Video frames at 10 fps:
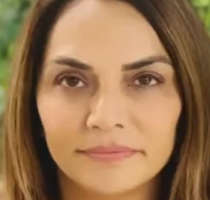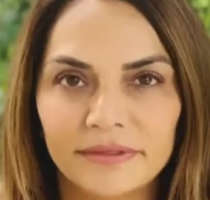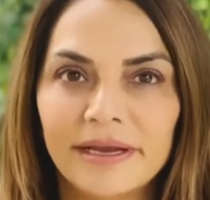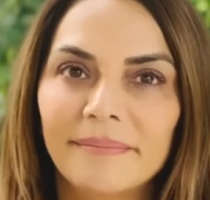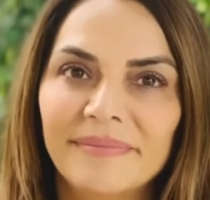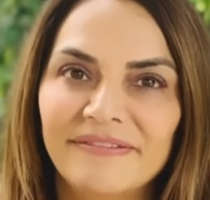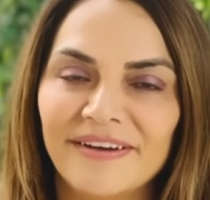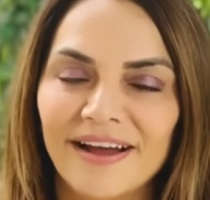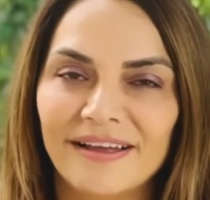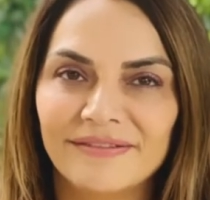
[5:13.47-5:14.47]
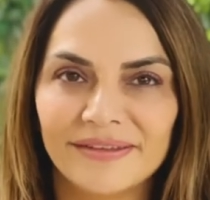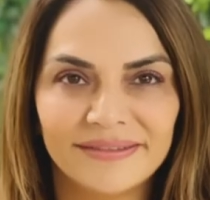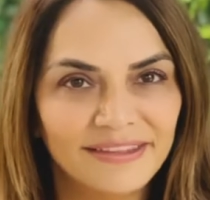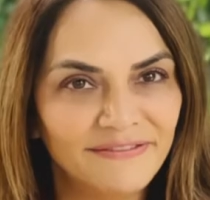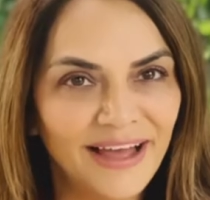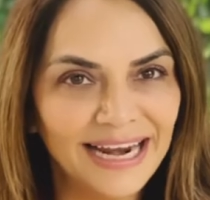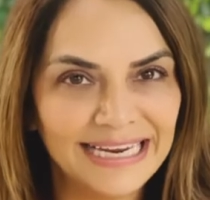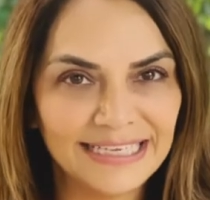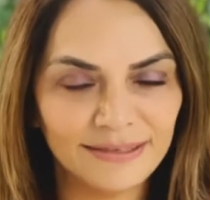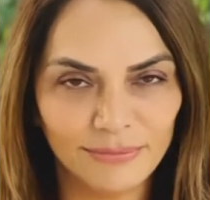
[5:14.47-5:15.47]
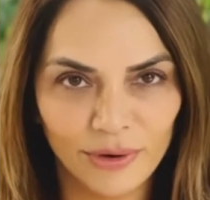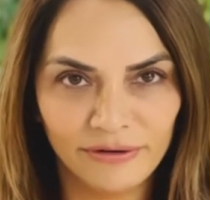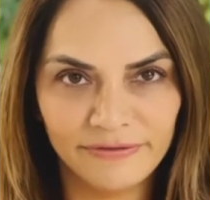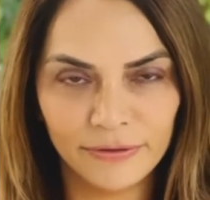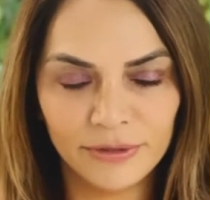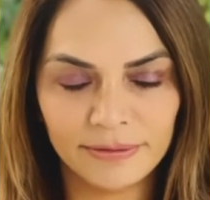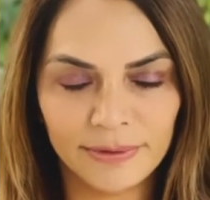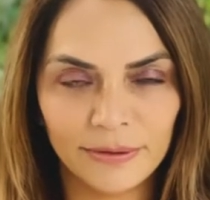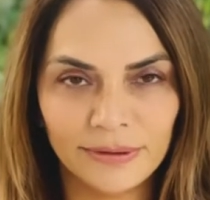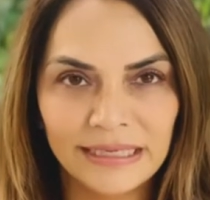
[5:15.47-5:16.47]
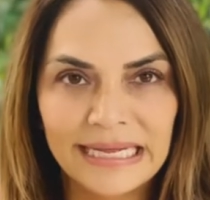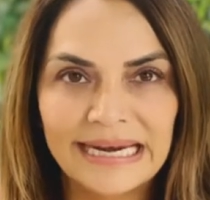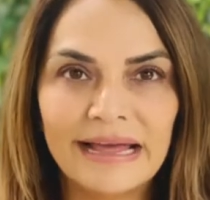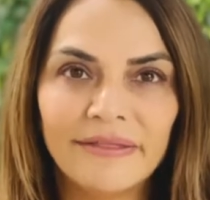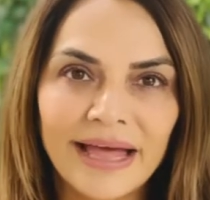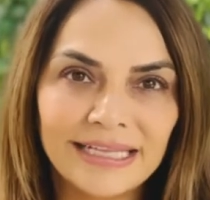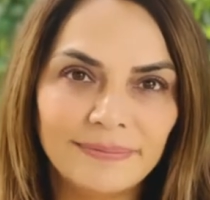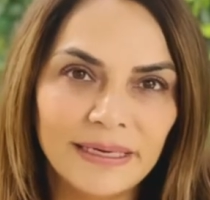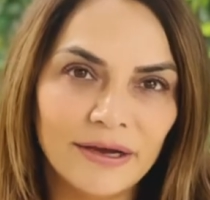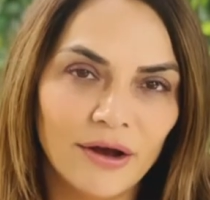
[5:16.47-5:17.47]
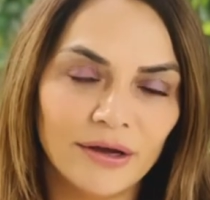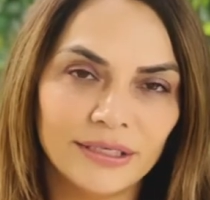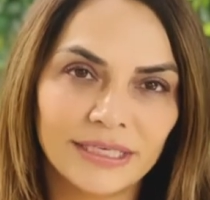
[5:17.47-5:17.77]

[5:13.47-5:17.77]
Number 5, the Valley is more affordable. Now that's because